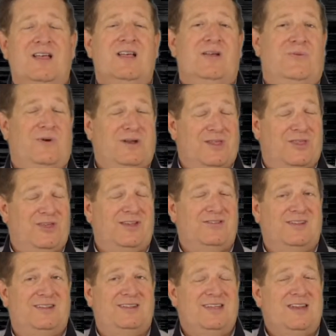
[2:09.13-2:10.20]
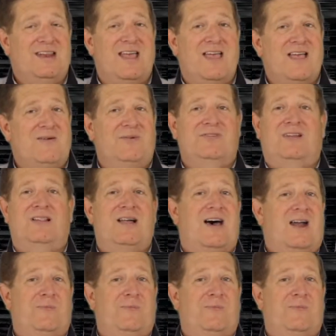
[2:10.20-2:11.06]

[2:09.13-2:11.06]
One of the things it didn't have was a lot of